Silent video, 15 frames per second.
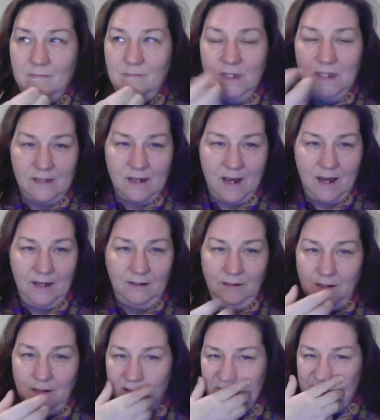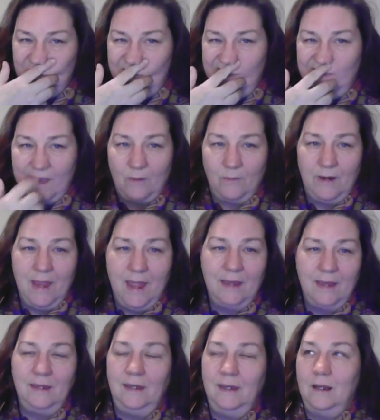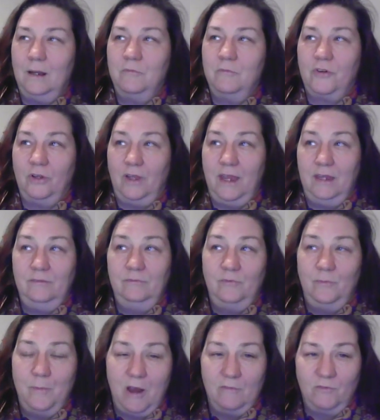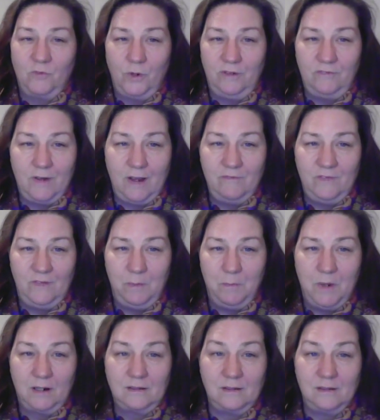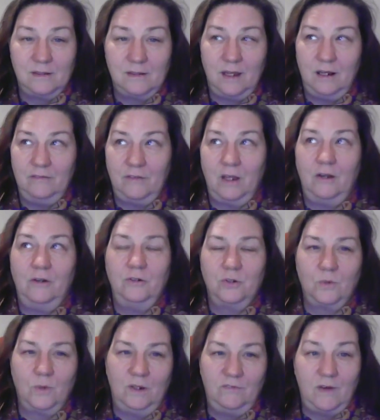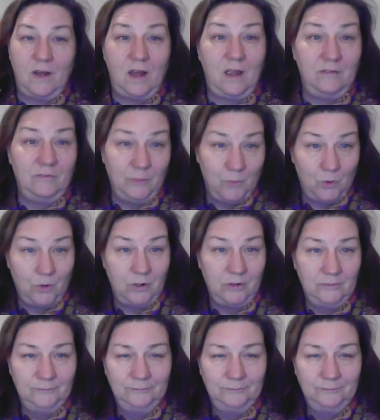design, you know, and that way I can get them for like around 45, 50 bucks instead of 125 or more.